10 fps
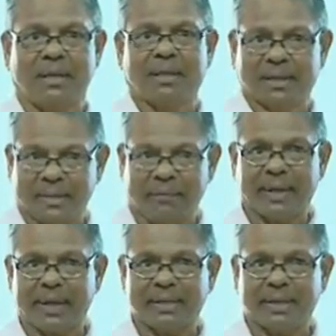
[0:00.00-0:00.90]

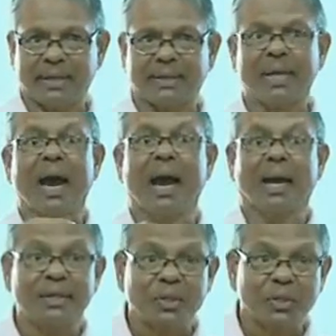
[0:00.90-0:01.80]
Justification is
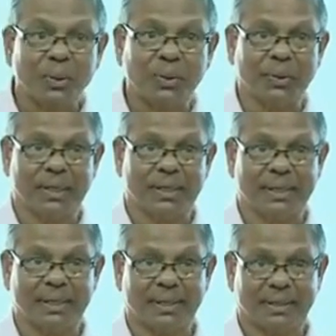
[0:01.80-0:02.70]
I saw
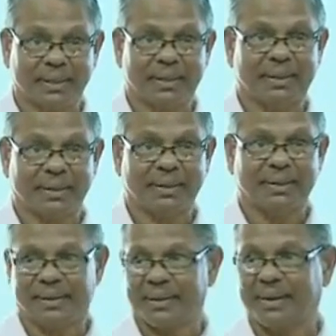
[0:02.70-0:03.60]
it.
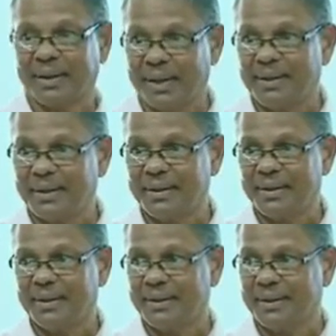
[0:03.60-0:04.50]
Right?
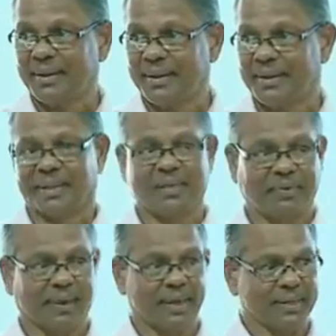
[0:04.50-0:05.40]

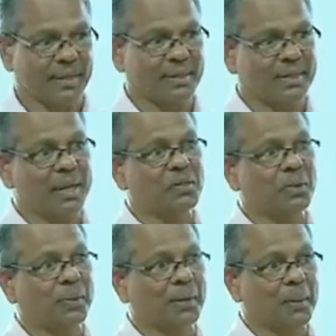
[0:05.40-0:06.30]
Justification is I
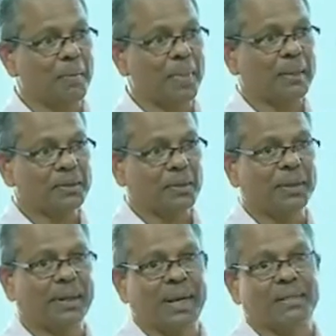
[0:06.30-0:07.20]
saw it. So
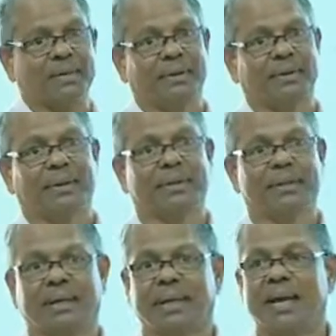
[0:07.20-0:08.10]
it has
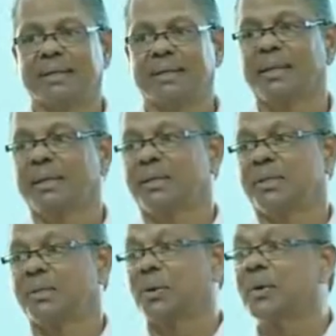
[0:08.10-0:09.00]
a
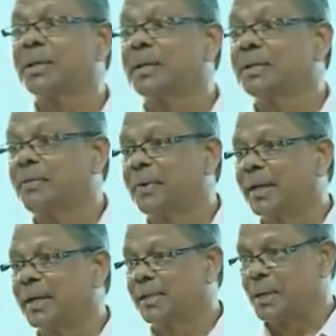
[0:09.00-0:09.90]
strong
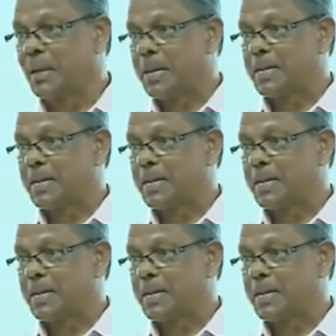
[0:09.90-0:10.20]
justification.